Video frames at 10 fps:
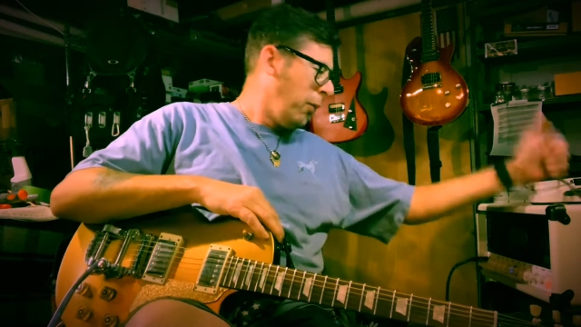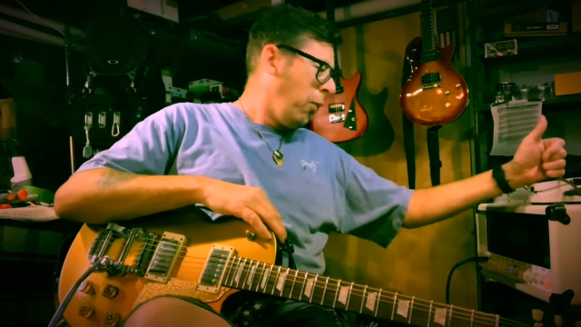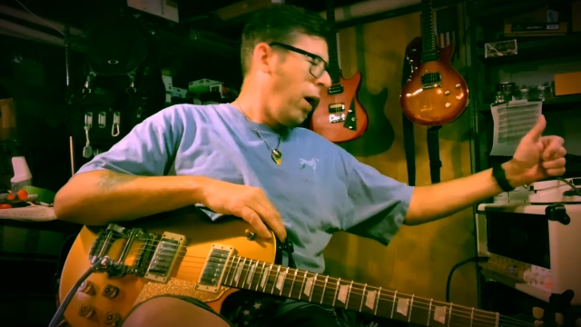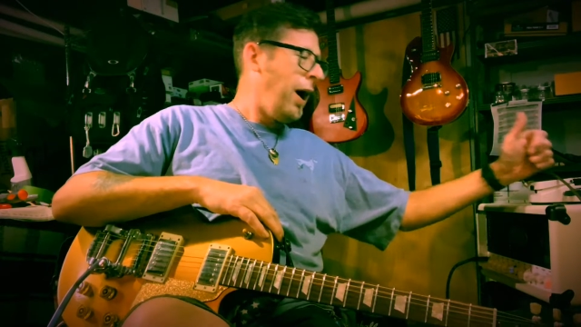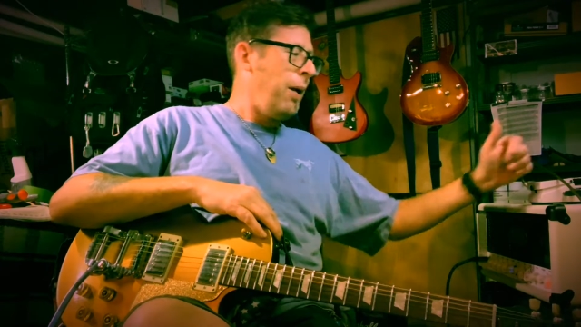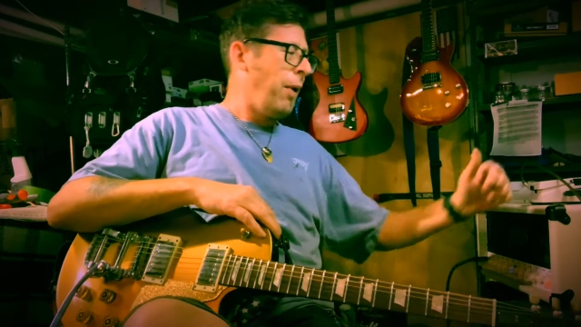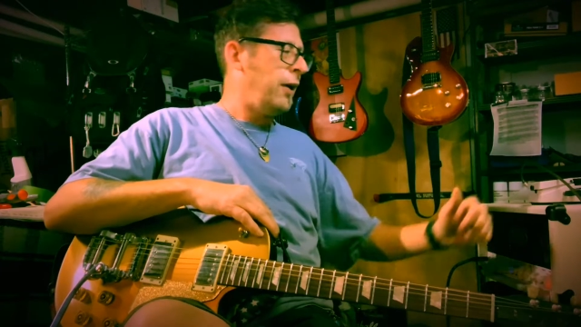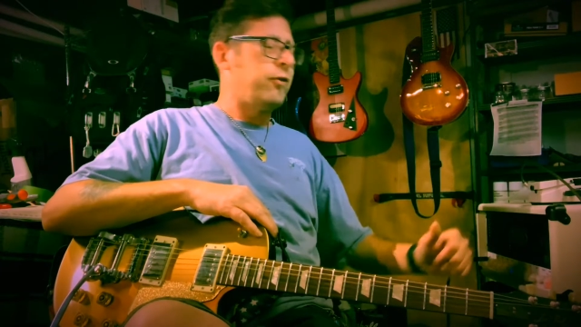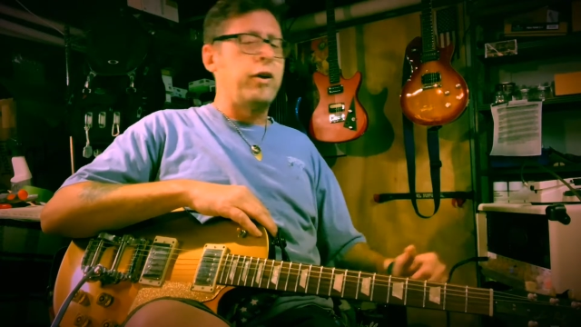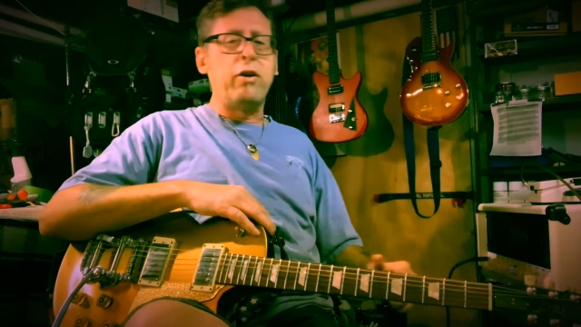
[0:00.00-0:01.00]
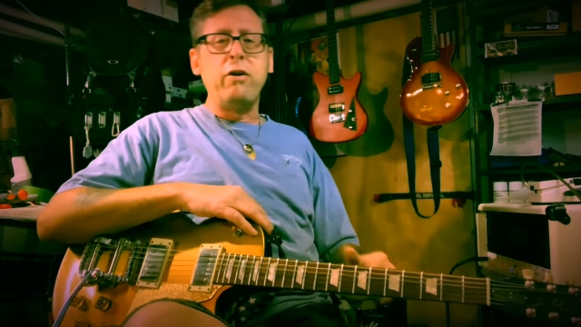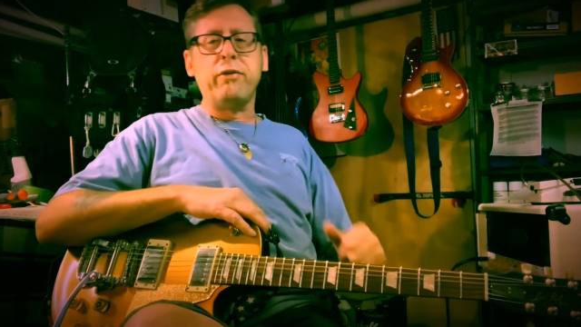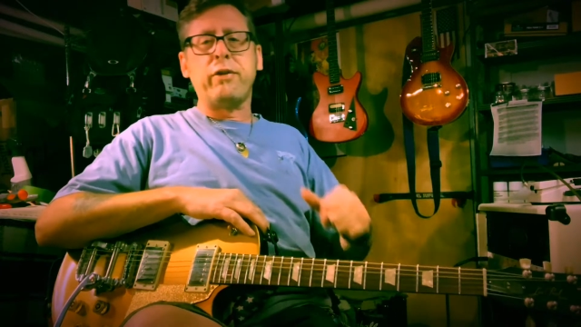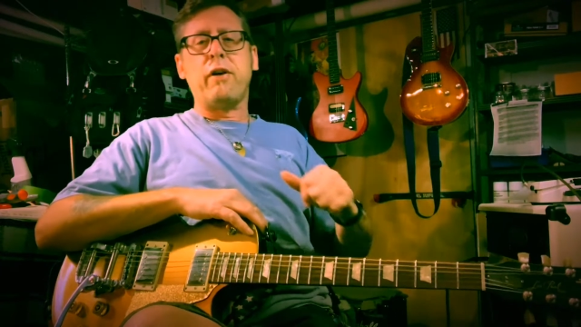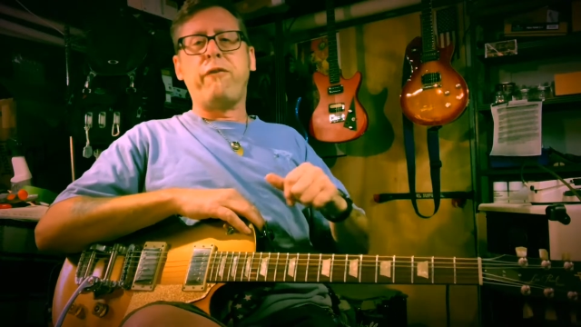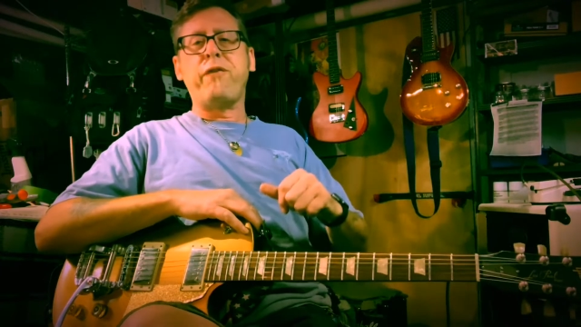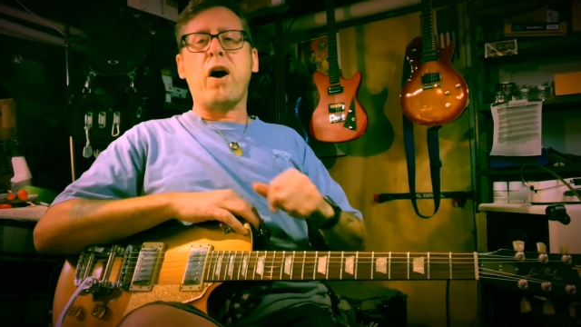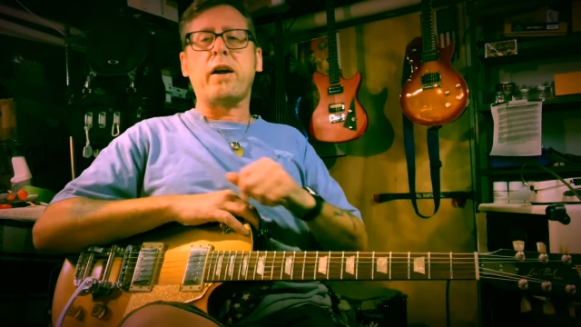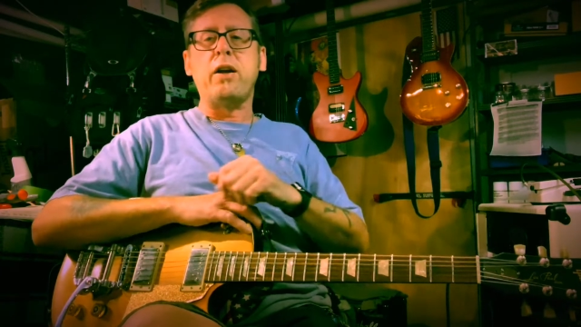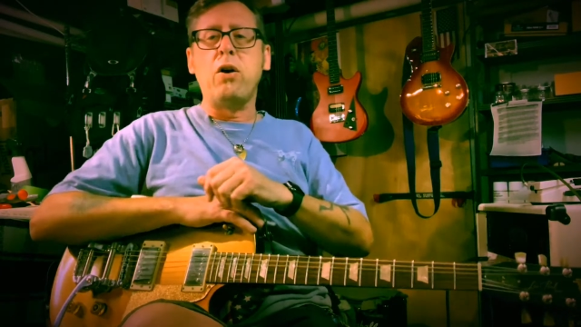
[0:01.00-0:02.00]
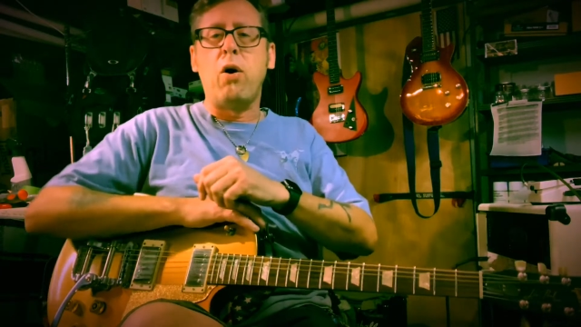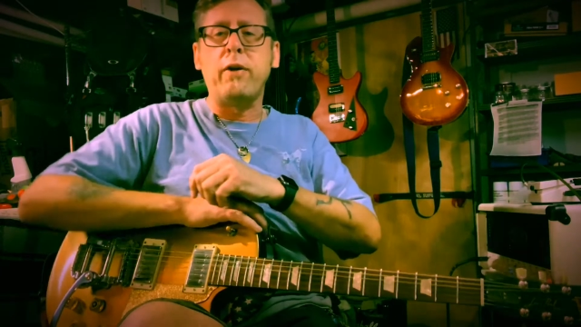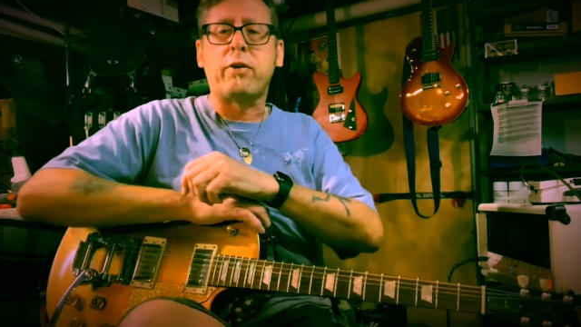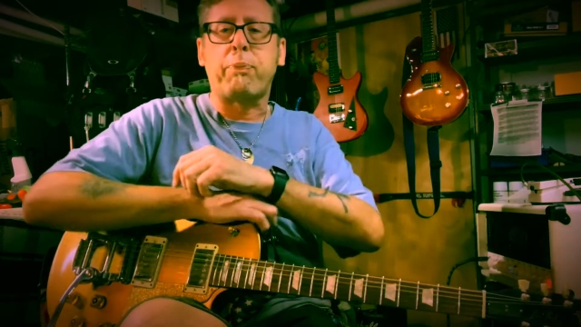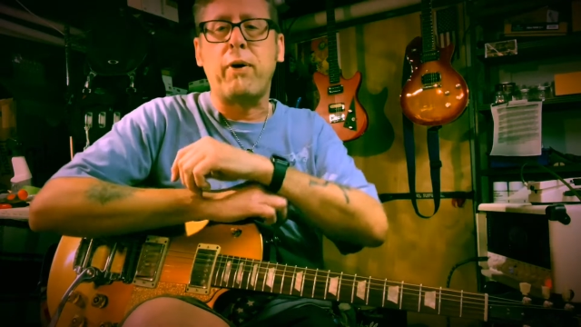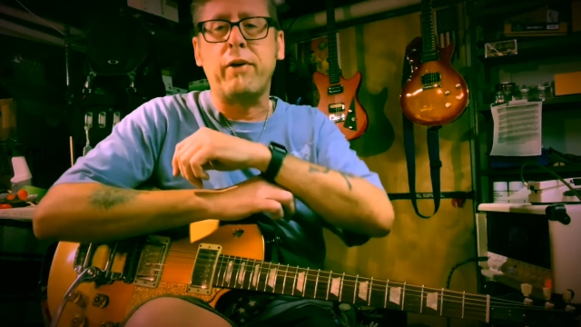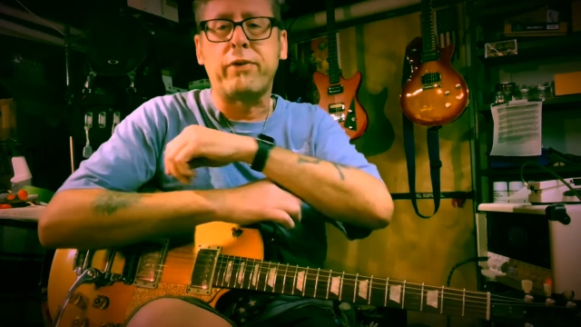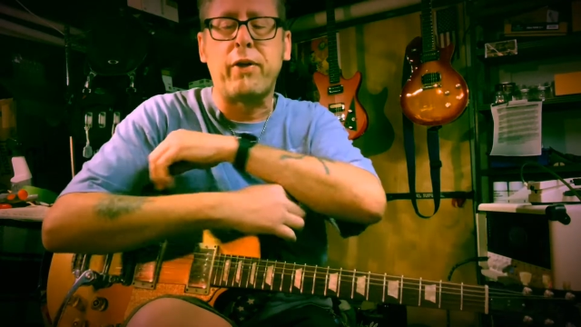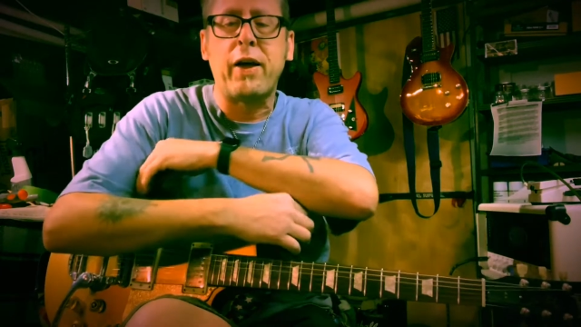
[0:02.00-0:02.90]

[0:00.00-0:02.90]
why am I still using the fucking noise suppressor